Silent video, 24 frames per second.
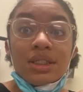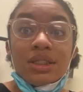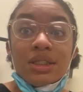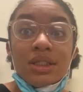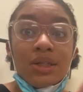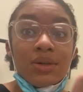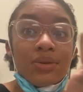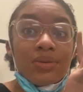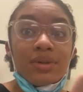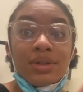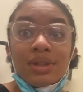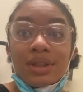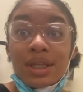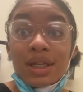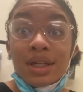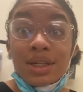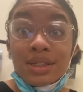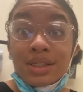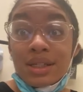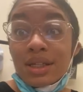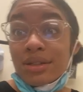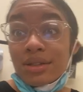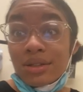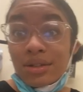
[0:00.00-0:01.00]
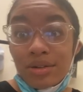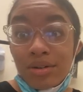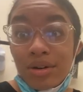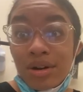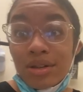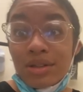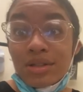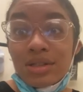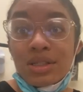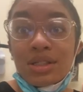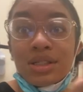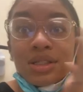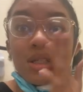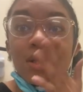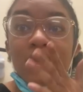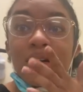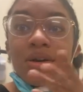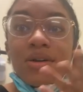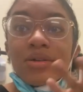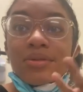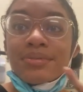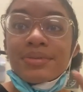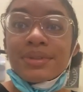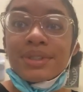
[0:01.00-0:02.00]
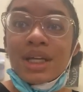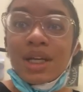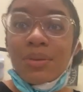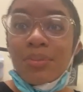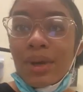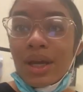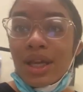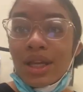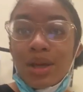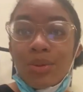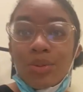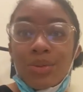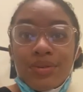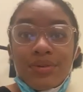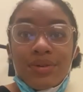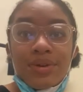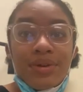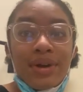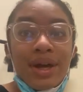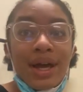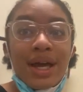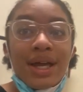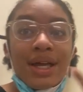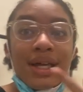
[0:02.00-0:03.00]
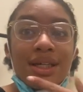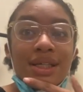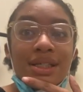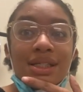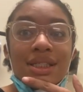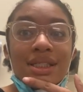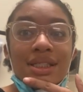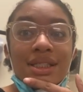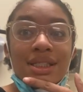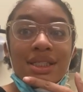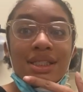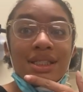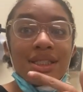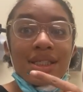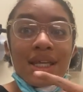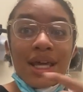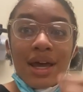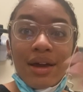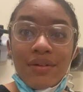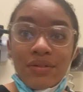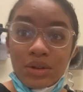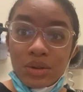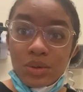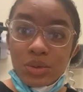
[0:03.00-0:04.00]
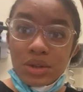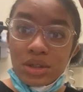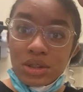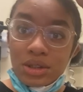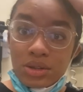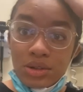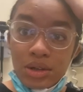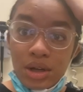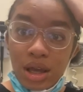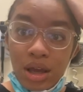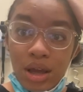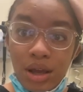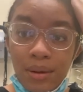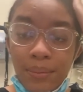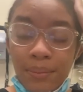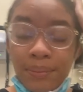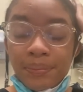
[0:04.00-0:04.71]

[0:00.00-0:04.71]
doing things at the neurologist and I'll check back in with you guys afterwards, okay?